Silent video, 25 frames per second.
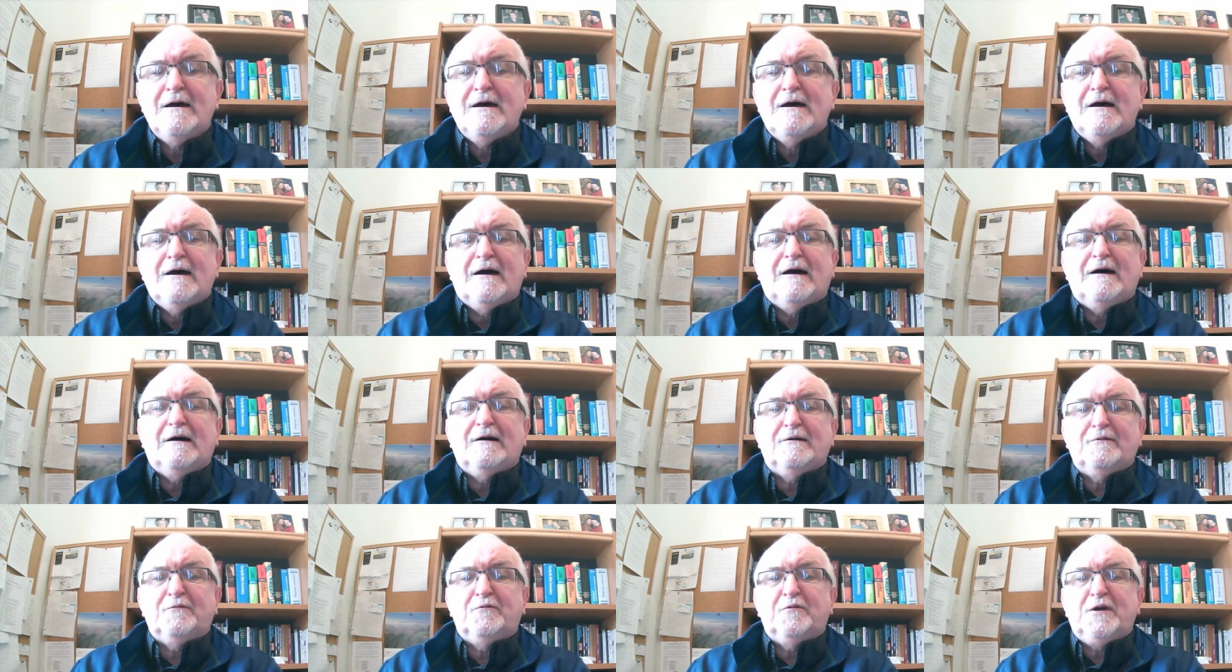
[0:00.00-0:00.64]

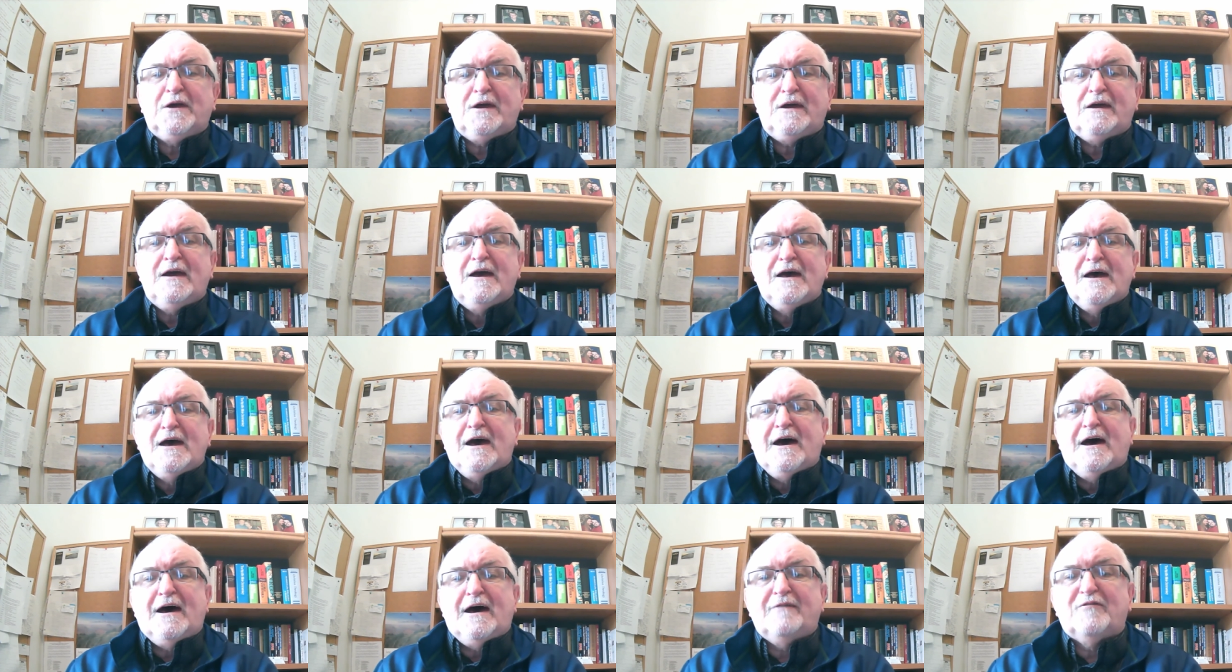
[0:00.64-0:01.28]
Uh, we
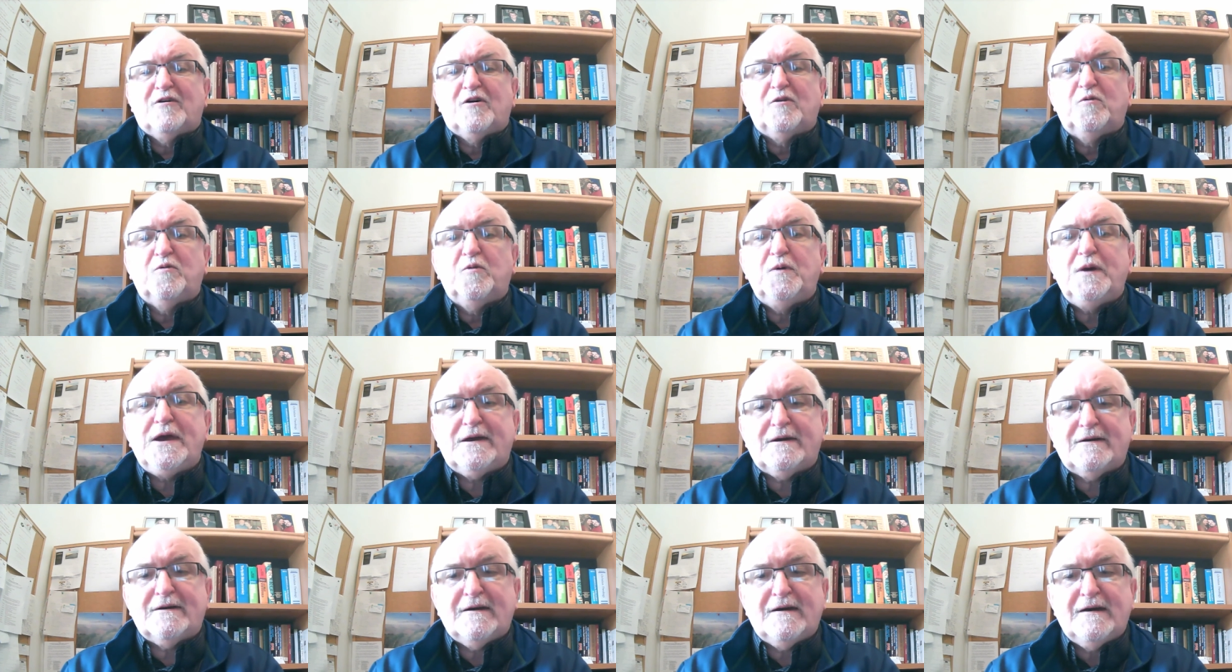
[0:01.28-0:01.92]
have a
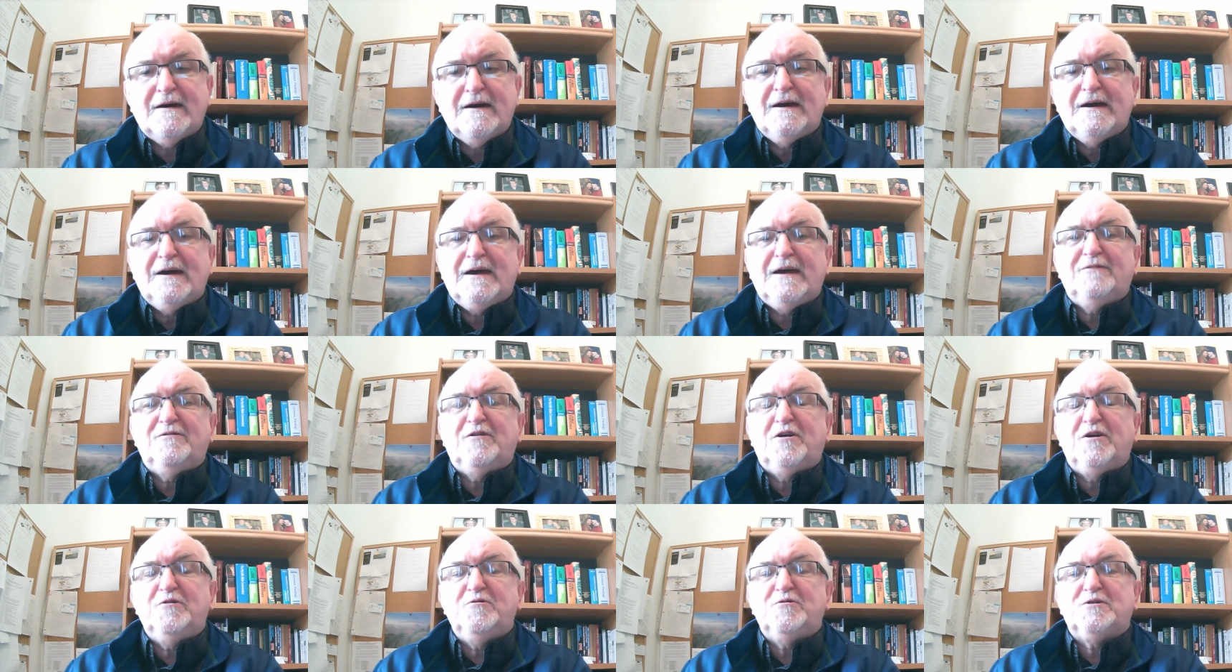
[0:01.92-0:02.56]
week in
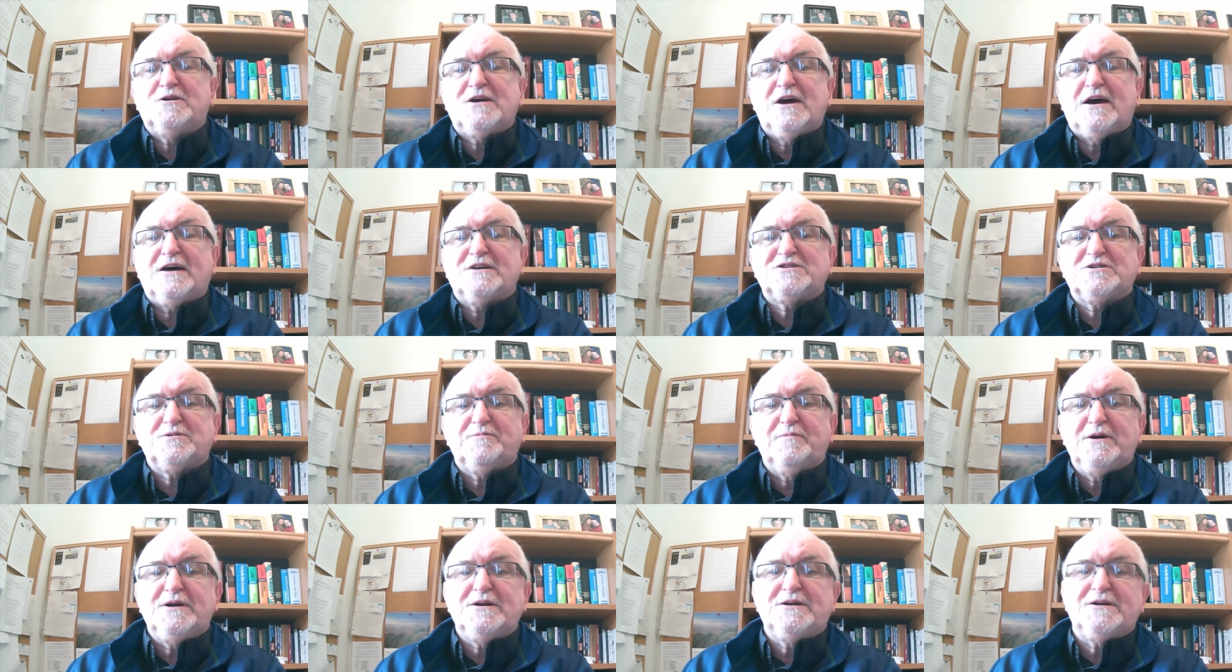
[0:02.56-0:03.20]
the New
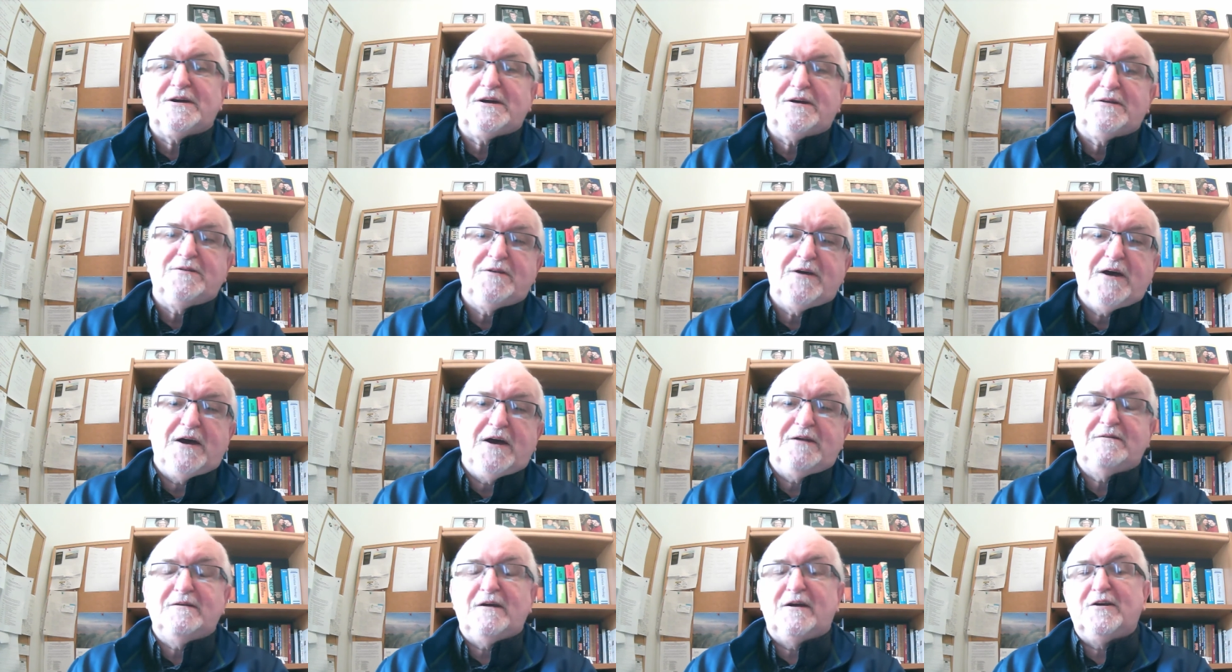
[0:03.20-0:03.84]
Testament, and
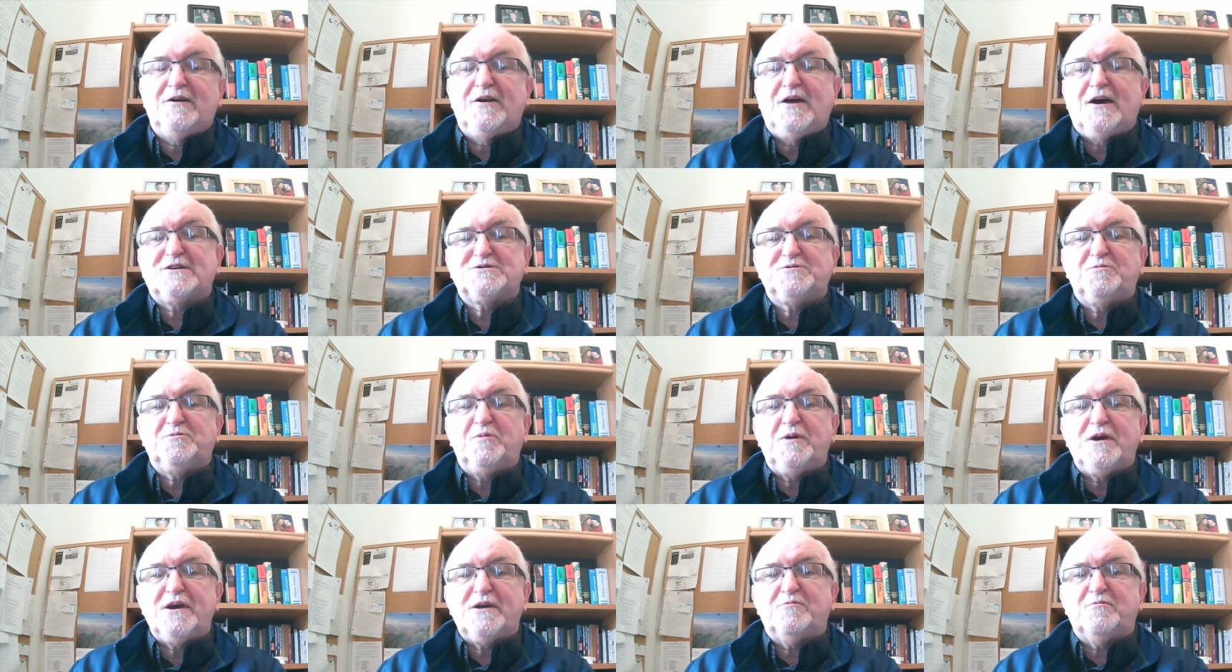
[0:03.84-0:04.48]
then next
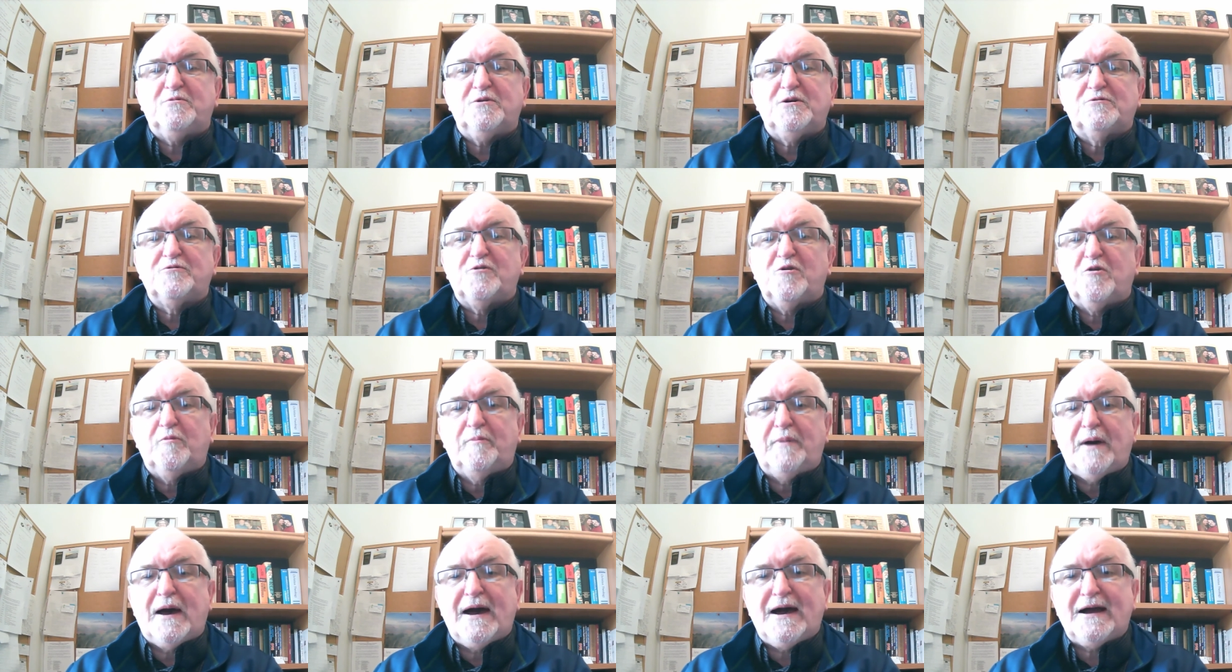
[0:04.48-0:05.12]
week we'll
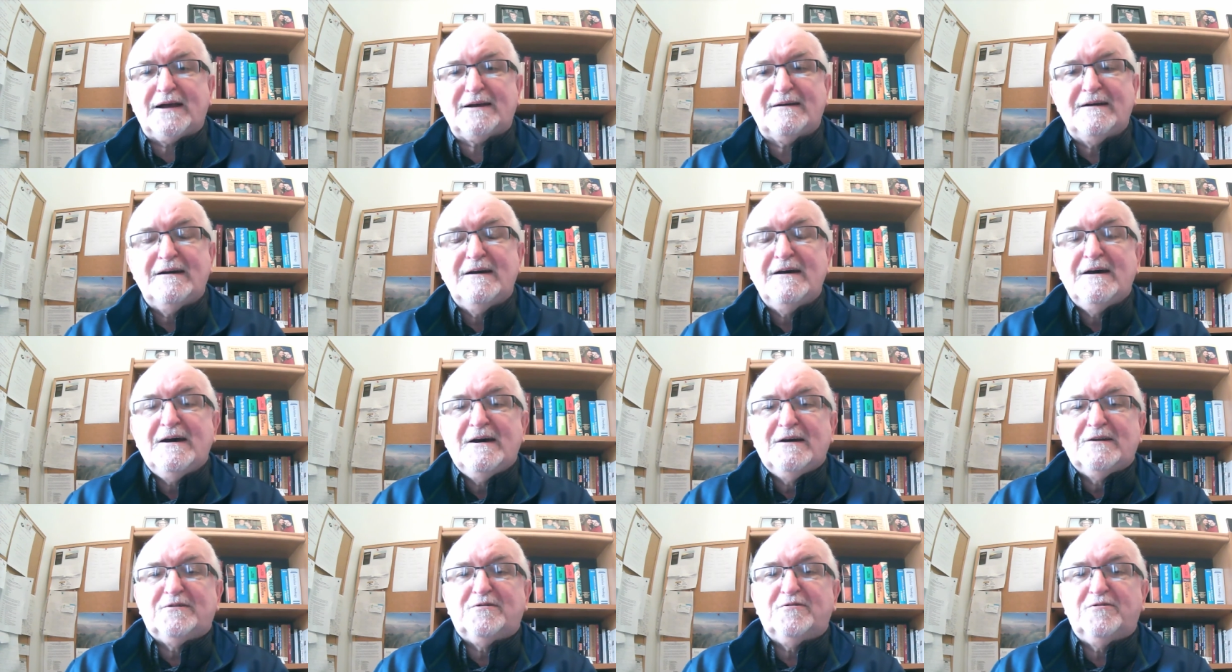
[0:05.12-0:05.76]
go back
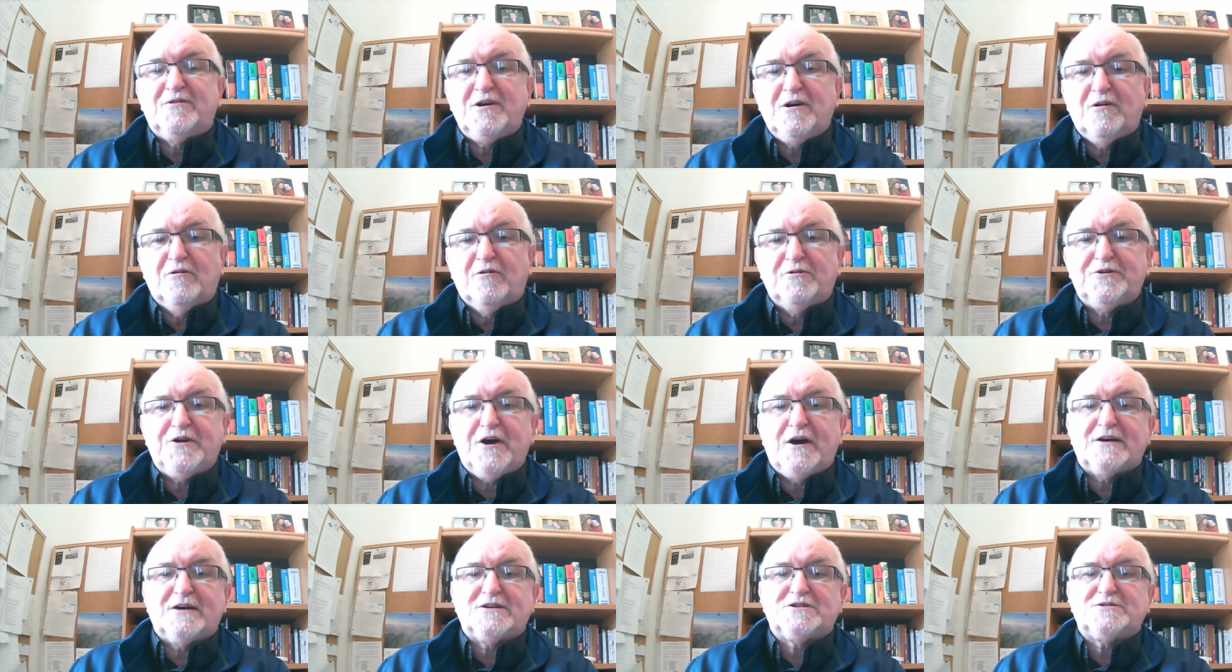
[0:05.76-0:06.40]
to the Old
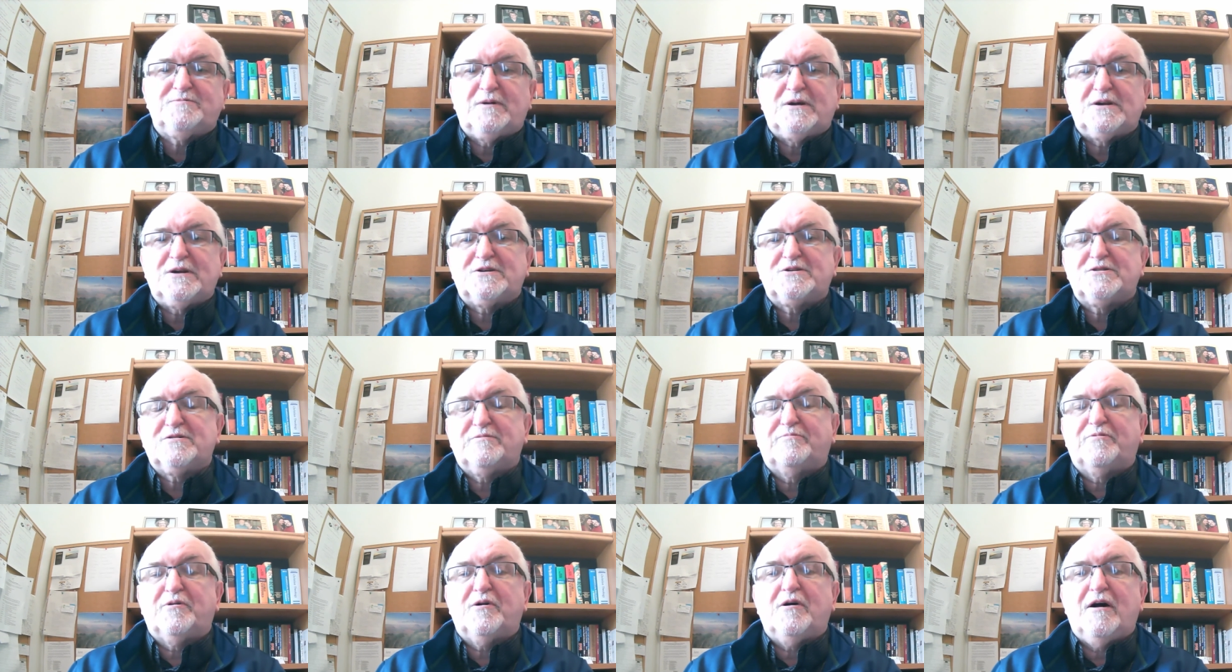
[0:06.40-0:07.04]
Testament,
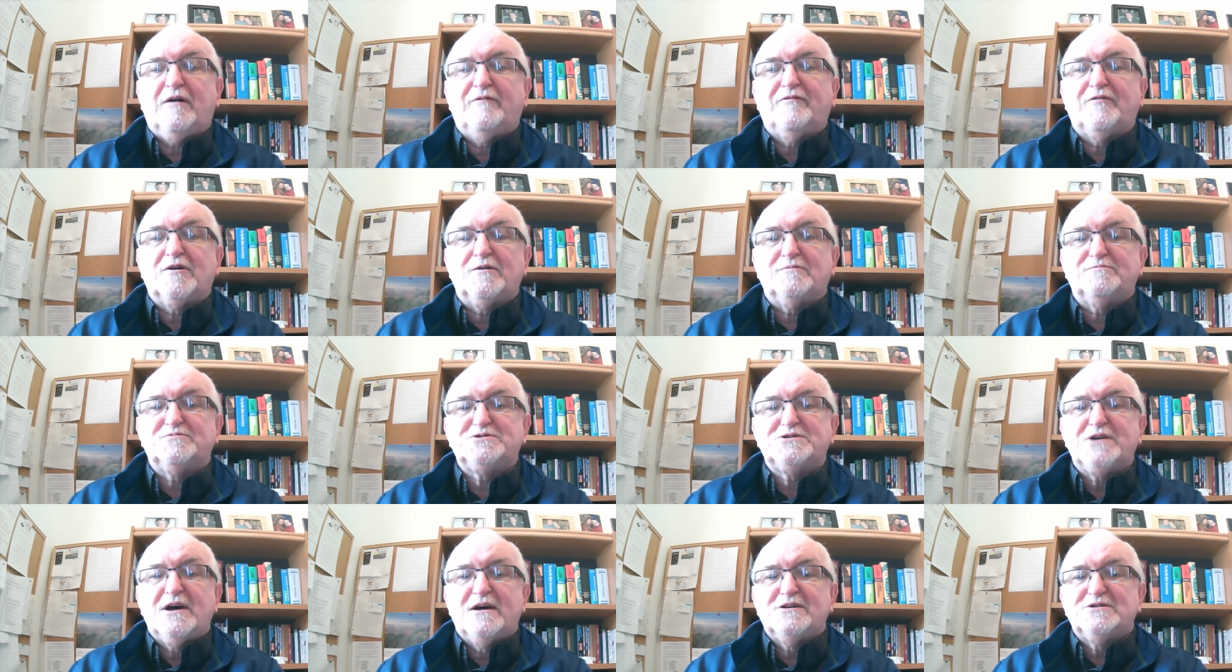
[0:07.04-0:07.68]
to
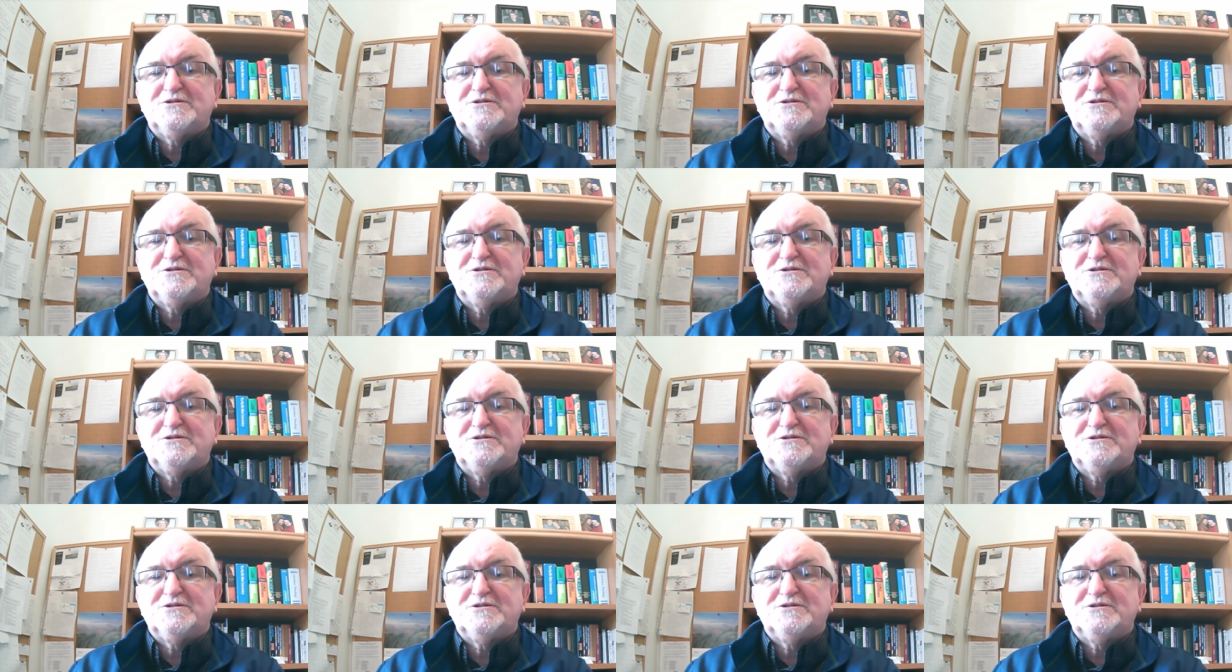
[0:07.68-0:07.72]
Proverbs.